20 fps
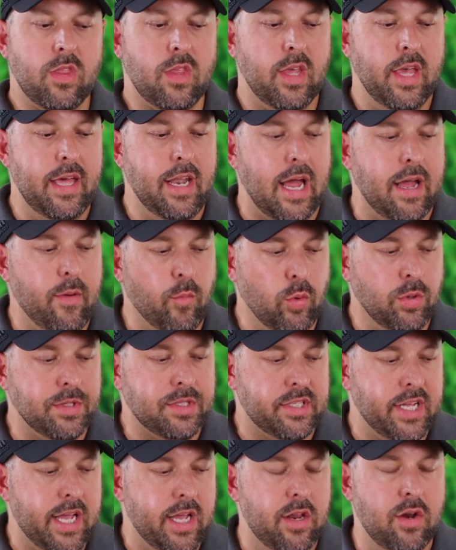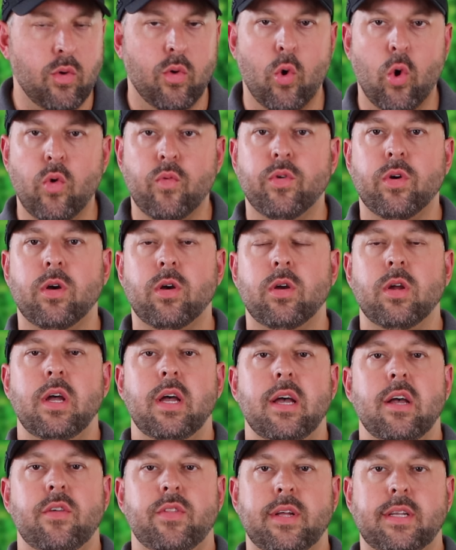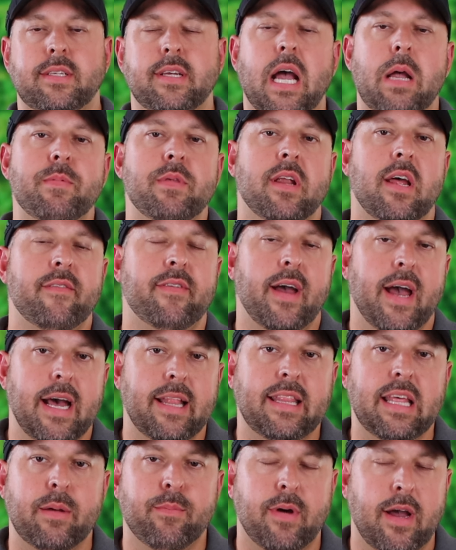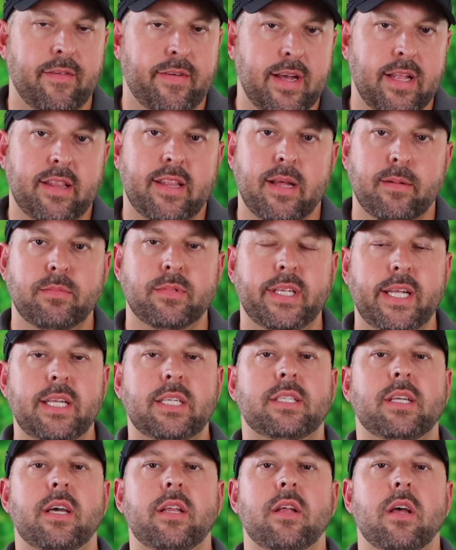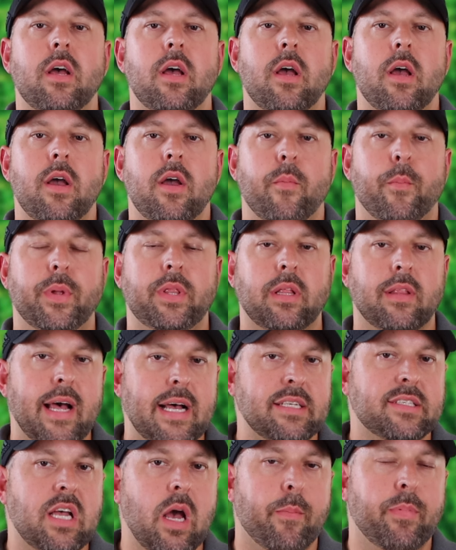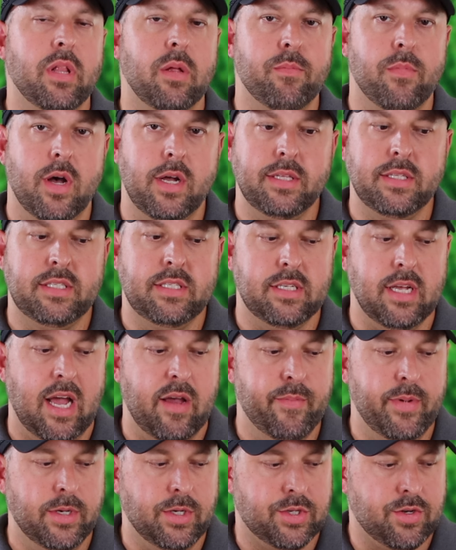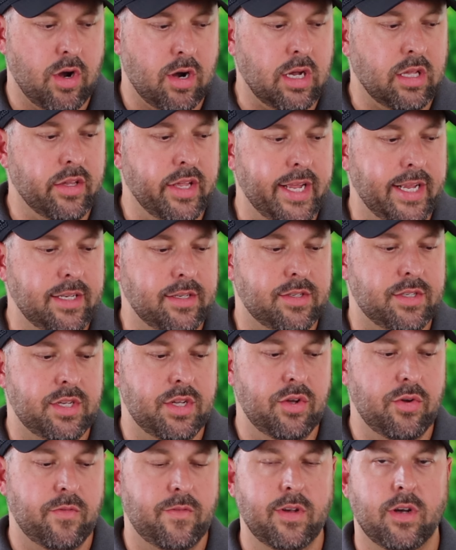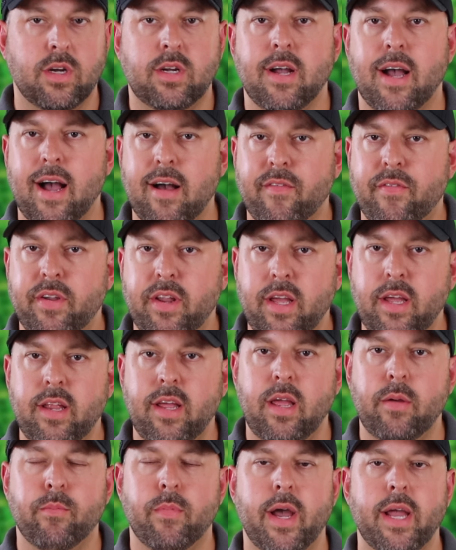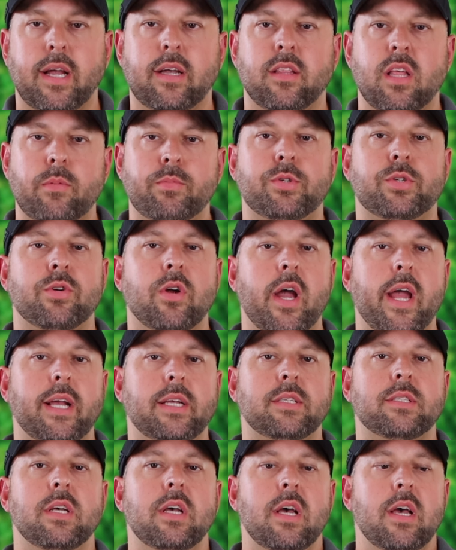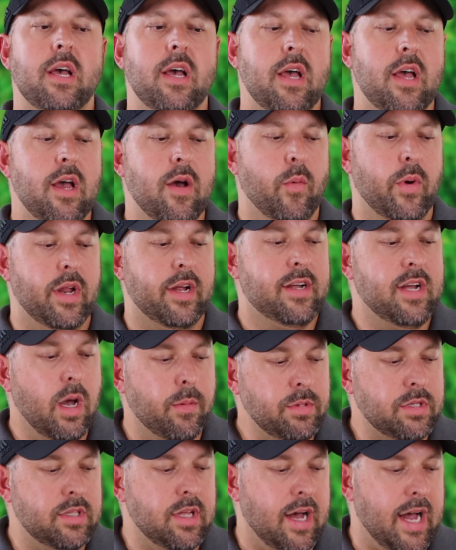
and I will say over the time that I've had them, I've hit them decent, but the last couple of months I've been struggling to feel confident in my club strikes when it comes to the